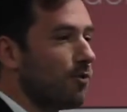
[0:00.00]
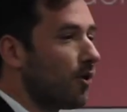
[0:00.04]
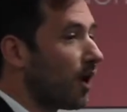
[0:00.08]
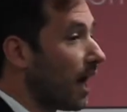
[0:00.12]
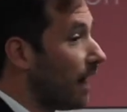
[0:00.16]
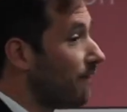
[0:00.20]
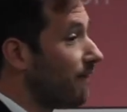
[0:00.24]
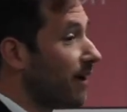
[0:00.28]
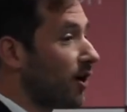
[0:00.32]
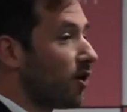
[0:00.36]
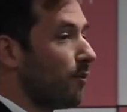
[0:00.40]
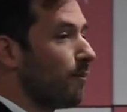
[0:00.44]
will
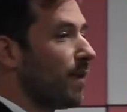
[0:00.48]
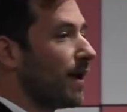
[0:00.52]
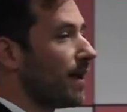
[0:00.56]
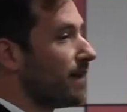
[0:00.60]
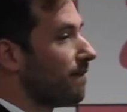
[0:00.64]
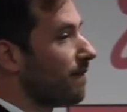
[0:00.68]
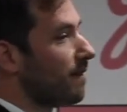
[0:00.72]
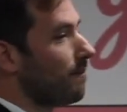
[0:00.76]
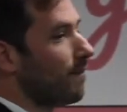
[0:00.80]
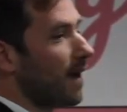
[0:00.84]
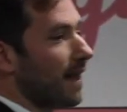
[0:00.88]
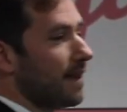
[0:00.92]
have a
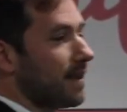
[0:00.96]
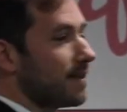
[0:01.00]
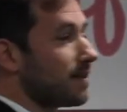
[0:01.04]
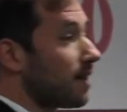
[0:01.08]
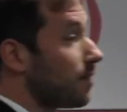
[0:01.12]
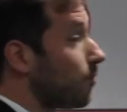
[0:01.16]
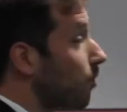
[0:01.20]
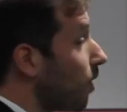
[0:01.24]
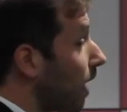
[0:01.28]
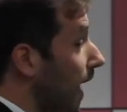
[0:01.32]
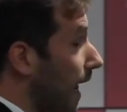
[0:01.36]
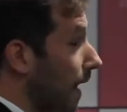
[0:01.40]
competitive advantage
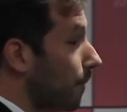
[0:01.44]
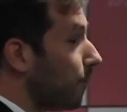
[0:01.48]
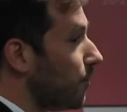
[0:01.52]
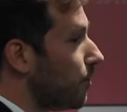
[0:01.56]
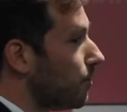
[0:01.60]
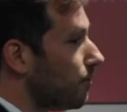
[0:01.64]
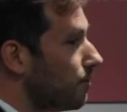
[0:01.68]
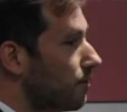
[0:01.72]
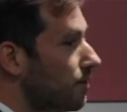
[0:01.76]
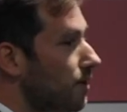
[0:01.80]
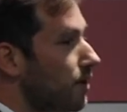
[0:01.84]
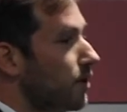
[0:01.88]
that will help
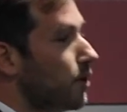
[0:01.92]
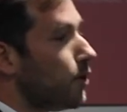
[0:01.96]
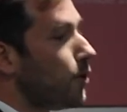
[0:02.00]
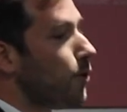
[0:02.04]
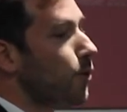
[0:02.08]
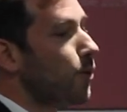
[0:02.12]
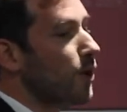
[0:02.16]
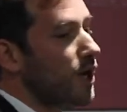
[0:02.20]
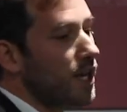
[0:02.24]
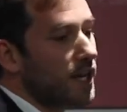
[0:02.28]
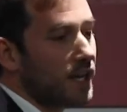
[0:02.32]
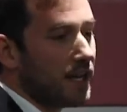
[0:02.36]
you
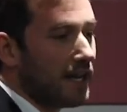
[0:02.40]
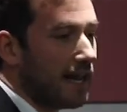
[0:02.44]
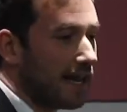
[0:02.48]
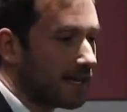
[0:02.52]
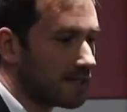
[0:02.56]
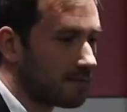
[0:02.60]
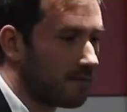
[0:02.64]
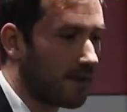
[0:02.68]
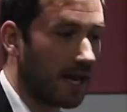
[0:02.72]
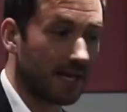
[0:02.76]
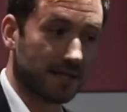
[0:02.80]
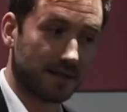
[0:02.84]
win the
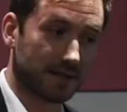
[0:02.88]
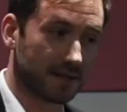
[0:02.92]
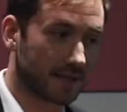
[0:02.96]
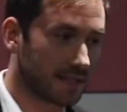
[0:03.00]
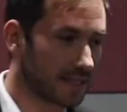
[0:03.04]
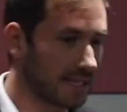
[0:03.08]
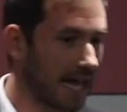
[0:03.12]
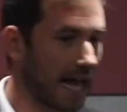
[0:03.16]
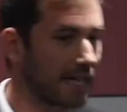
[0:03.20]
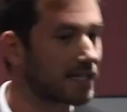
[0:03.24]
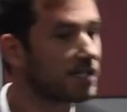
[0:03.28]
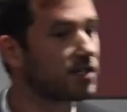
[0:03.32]
next match.
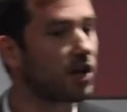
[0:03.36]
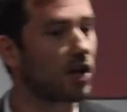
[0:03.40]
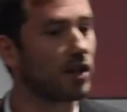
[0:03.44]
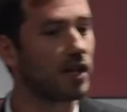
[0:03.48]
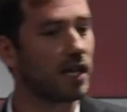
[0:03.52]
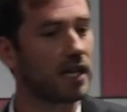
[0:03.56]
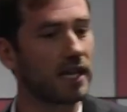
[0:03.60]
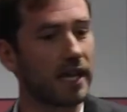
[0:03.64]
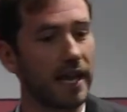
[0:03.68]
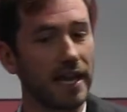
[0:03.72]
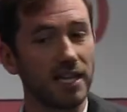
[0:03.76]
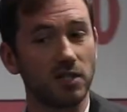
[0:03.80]
That's not
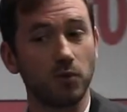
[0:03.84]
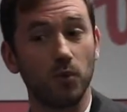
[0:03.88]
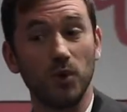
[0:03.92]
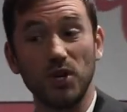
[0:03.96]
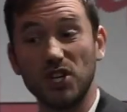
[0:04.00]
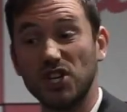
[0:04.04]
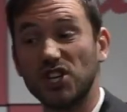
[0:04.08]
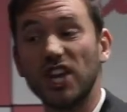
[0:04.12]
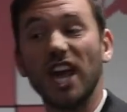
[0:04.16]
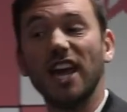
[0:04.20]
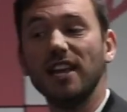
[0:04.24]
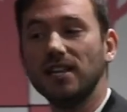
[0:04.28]
the case. We
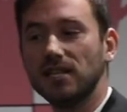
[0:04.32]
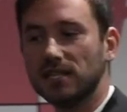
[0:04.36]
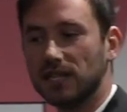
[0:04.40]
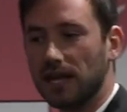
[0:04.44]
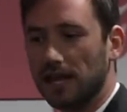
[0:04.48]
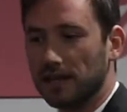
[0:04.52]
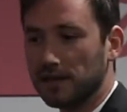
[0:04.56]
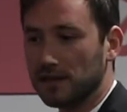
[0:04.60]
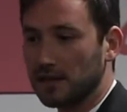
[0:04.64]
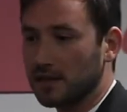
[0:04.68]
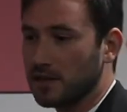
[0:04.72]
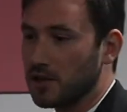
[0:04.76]
changed
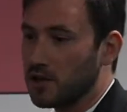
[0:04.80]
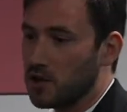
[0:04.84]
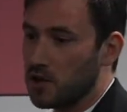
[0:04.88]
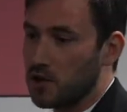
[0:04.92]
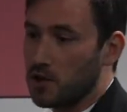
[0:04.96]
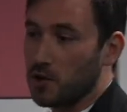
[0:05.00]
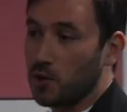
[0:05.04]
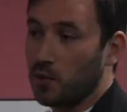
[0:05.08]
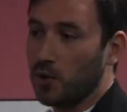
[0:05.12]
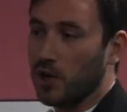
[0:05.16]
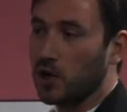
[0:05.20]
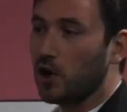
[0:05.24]
that.
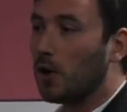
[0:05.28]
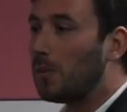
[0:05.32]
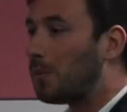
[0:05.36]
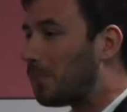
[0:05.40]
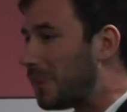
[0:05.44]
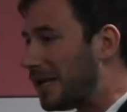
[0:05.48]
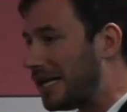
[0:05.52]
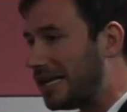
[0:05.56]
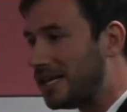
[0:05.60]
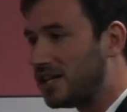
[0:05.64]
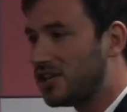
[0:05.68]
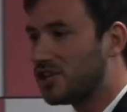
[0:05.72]
We
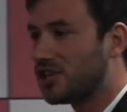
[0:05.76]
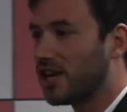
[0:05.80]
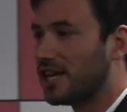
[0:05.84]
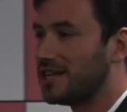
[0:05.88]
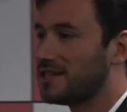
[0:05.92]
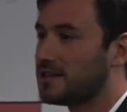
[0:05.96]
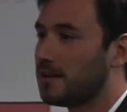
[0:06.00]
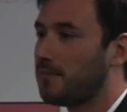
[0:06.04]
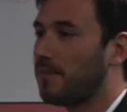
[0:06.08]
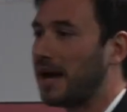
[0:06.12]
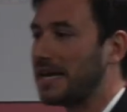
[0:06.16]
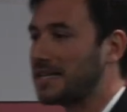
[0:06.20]
completely
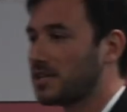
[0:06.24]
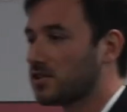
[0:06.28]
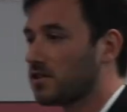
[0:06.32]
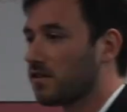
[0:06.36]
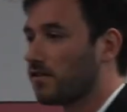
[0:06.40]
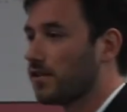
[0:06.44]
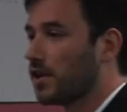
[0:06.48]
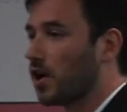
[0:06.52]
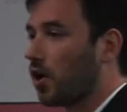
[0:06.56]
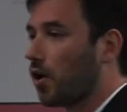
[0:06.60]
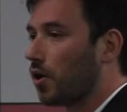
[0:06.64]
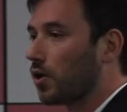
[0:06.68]
changed the mindset
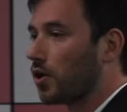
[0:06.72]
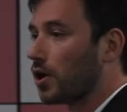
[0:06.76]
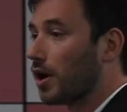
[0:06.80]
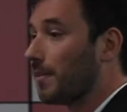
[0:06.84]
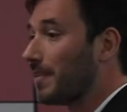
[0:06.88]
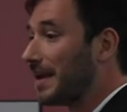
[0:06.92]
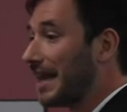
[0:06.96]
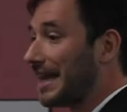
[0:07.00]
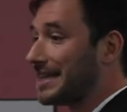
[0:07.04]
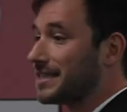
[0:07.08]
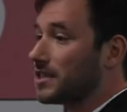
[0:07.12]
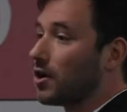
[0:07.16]
of the whole
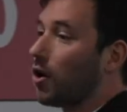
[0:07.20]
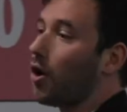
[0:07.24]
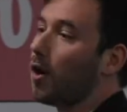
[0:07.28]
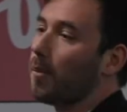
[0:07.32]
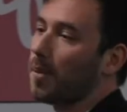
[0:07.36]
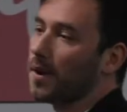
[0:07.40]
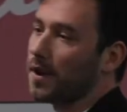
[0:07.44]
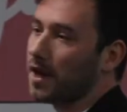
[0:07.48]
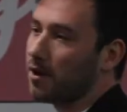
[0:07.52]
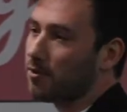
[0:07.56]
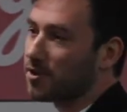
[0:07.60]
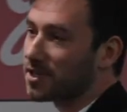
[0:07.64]
club. Let's
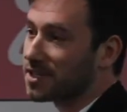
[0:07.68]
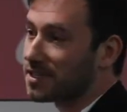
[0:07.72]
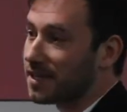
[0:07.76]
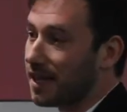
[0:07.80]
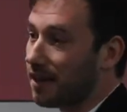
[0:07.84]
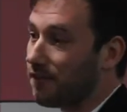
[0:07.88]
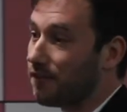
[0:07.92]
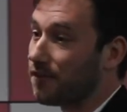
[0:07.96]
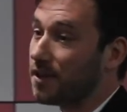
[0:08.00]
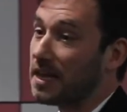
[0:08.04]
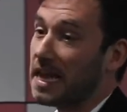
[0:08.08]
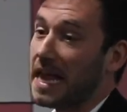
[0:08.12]
open
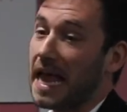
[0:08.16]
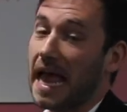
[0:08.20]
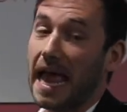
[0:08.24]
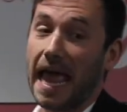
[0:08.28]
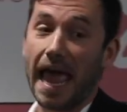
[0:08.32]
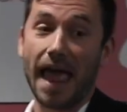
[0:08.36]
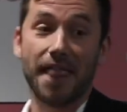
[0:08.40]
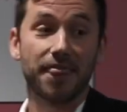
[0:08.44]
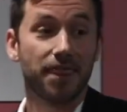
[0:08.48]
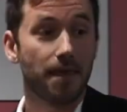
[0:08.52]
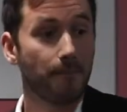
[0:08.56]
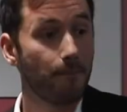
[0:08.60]
ourselves.
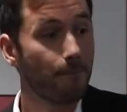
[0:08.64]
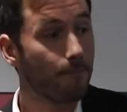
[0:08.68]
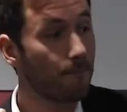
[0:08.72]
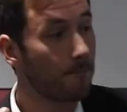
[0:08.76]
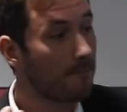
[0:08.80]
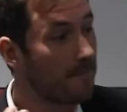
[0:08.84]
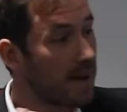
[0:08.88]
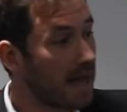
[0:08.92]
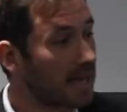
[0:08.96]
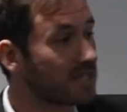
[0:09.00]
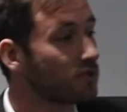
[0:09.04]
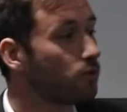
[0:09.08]
And the
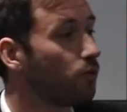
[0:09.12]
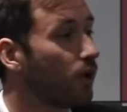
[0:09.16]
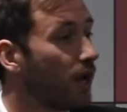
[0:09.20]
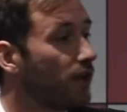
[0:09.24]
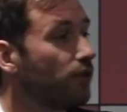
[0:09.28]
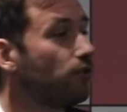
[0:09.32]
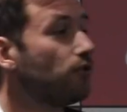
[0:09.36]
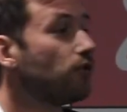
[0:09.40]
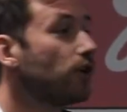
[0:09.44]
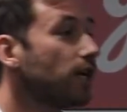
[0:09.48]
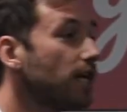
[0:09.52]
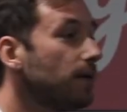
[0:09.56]
best way
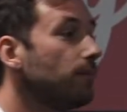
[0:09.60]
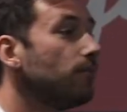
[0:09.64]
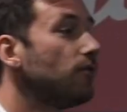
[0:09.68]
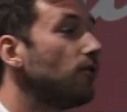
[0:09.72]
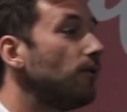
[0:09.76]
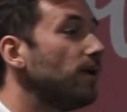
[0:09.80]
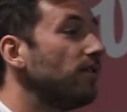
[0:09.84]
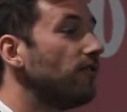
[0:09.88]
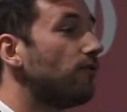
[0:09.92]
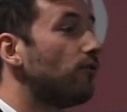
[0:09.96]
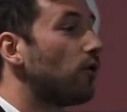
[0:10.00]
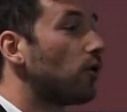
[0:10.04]
to keep
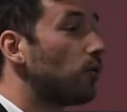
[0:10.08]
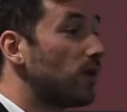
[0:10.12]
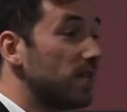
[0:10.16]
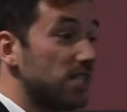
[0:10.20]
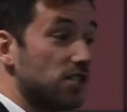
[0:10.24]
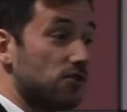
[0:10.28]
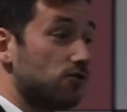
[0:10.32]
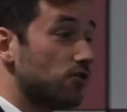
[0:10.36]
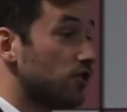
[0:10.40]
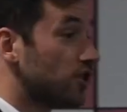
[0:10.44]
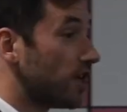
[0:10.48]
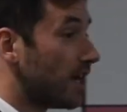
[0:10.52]
moving forward is
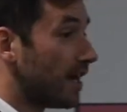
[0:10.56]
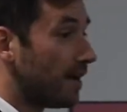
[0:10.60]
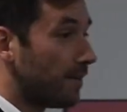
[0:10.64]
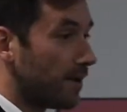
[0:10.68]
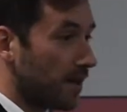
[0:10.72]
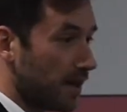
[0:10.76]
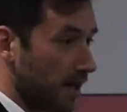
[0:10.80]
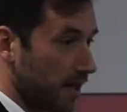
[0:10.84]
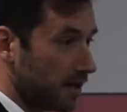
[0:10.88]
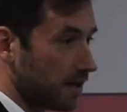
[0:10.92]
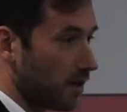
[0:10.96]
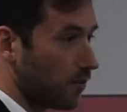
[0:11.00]
to share
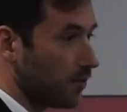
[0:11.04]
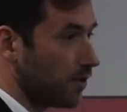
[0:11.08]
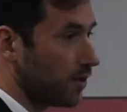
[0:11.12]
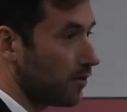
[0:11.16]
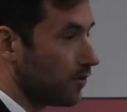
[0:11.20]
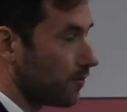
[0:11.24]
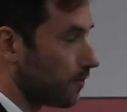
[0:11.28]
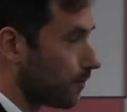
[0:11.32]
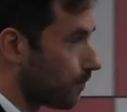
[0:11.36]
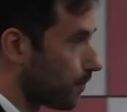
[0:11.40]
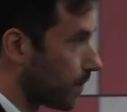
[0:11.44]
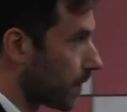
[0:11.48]
everything that we do.